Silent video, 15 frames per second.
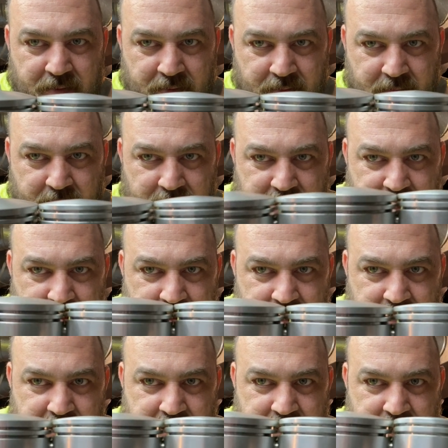This
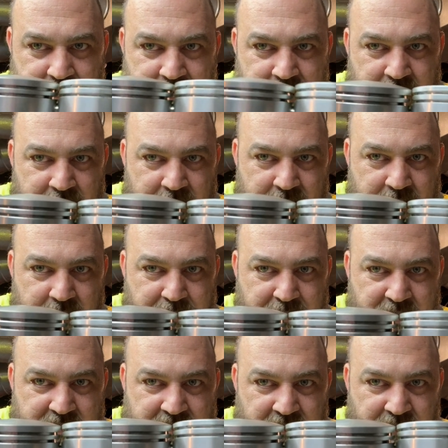is the
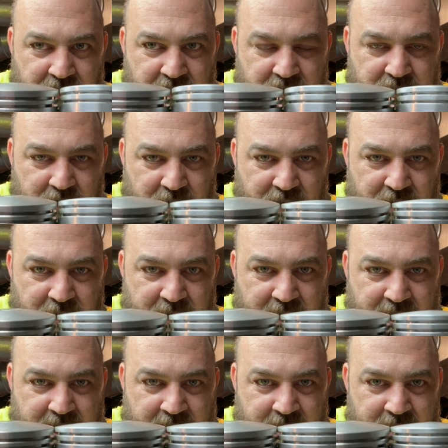piston for the
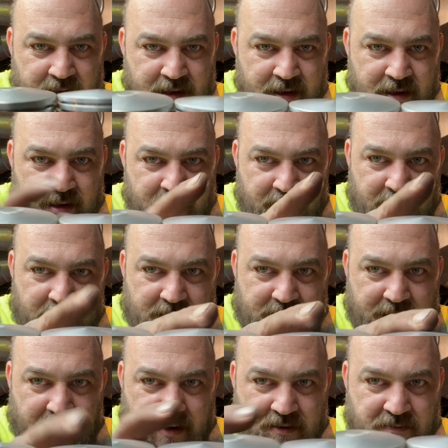1200A. This is the
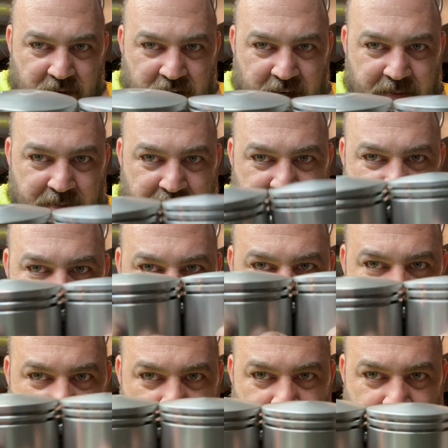aftermarket piston
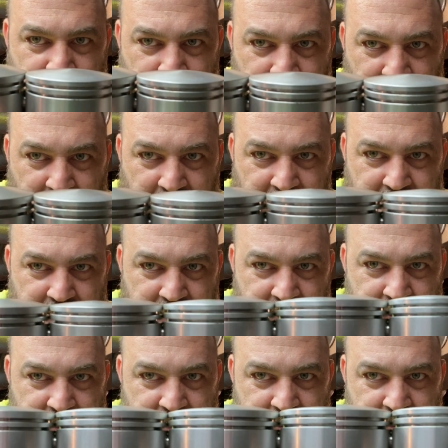for the Homelite.
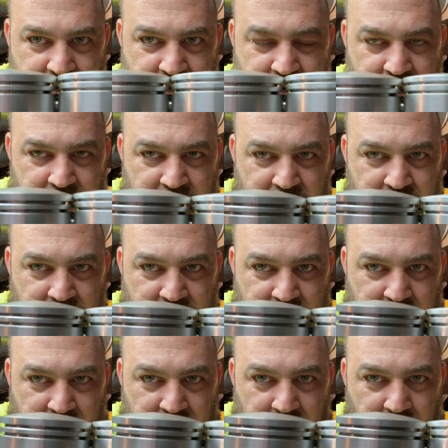
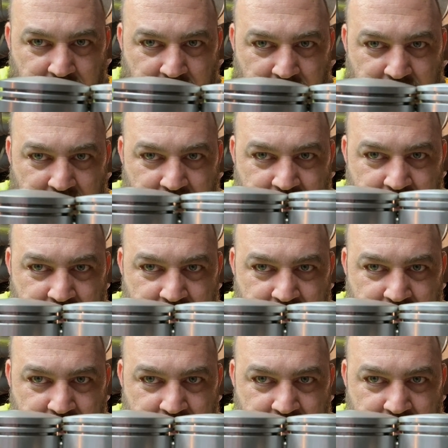You probably